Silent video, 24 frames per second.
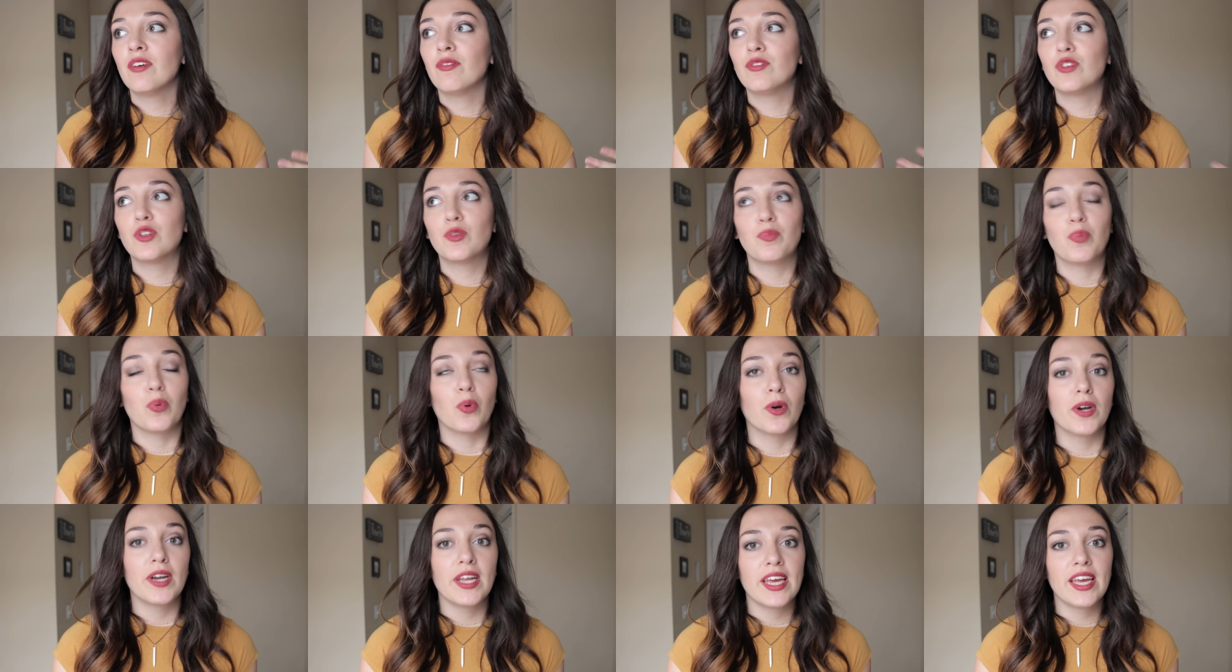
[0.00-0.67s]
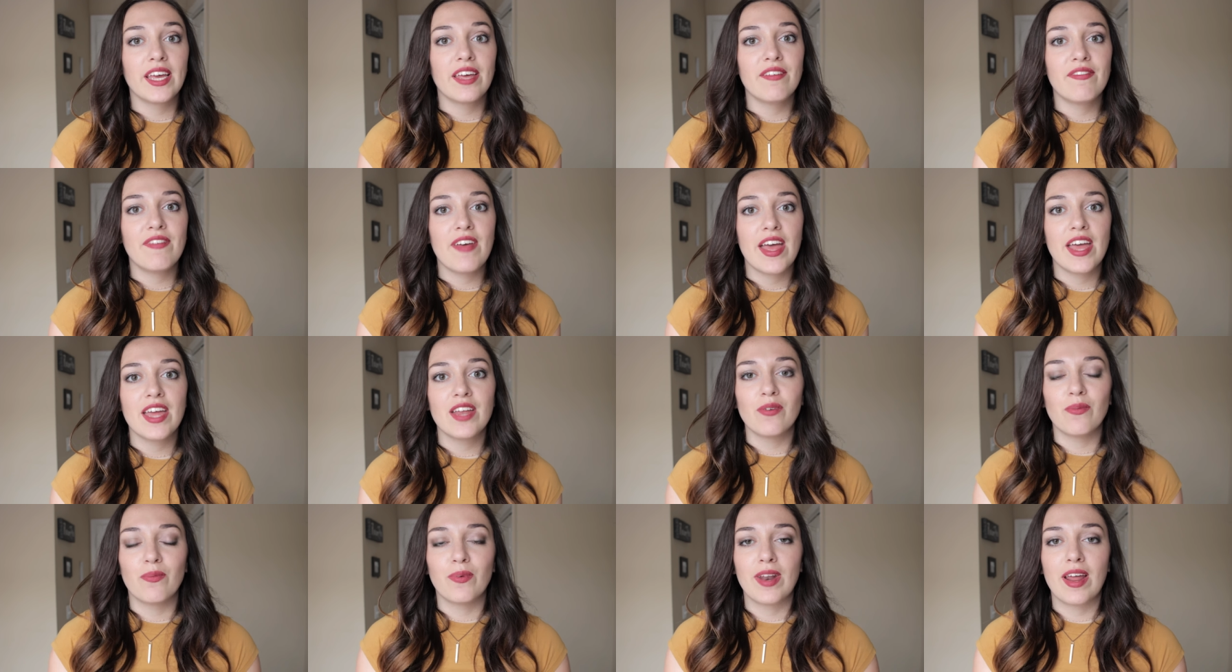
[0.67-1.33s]
sporting
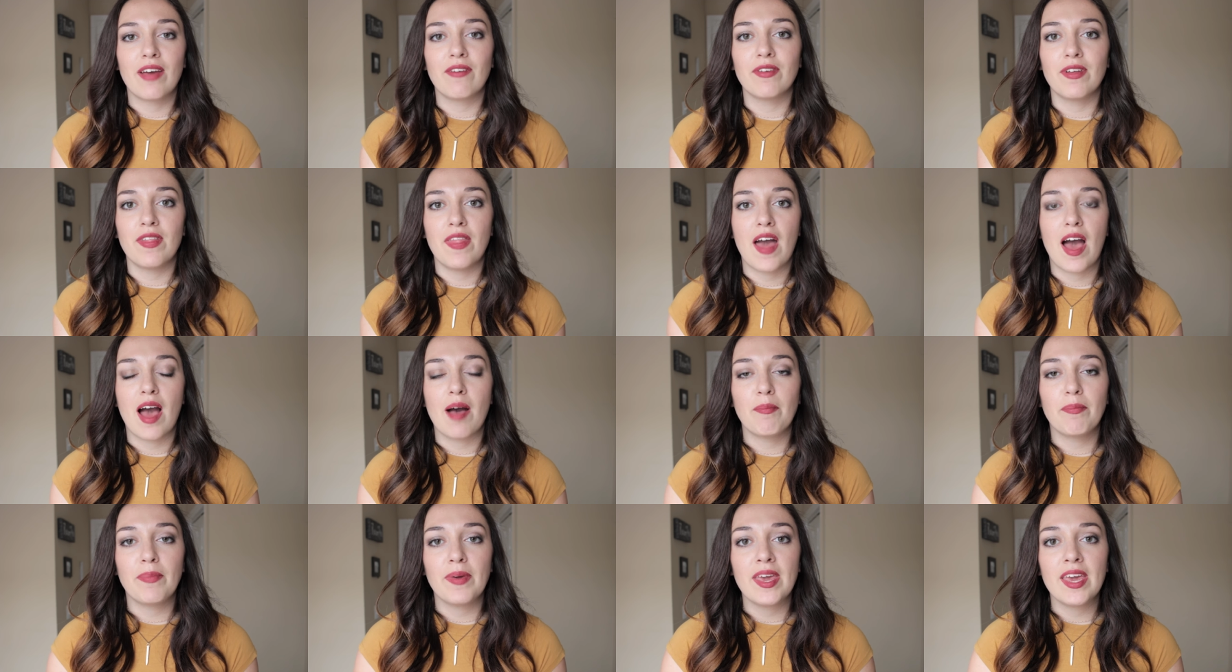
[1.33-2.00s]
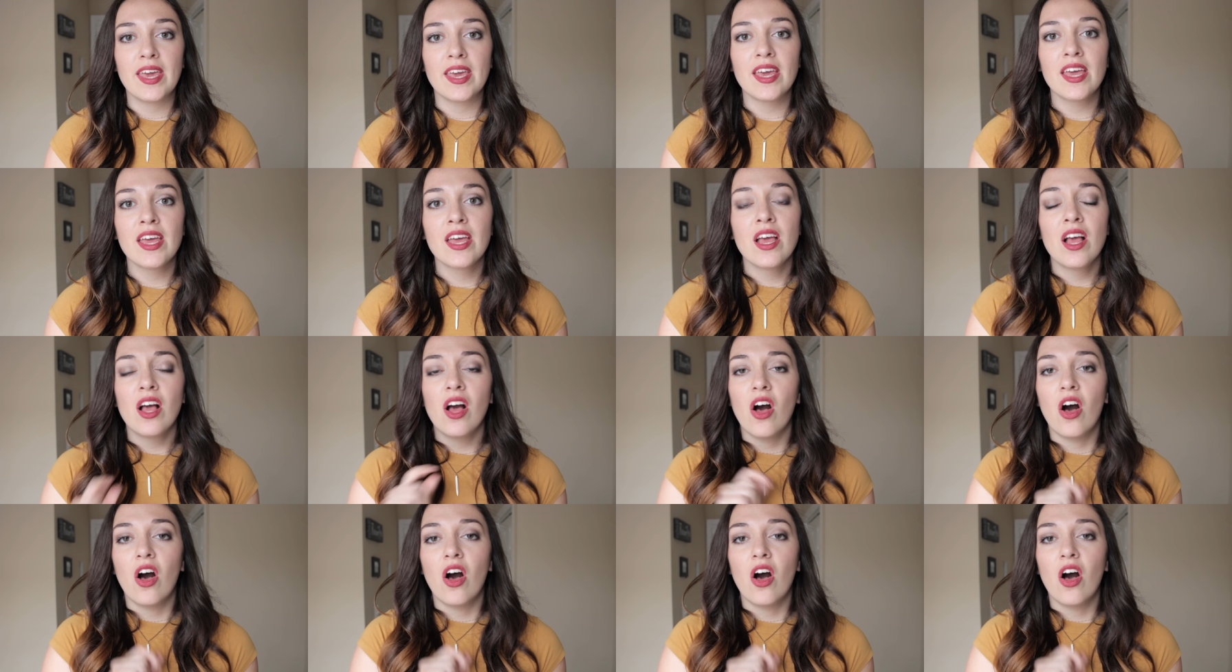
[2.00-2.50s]
event, whatever that be.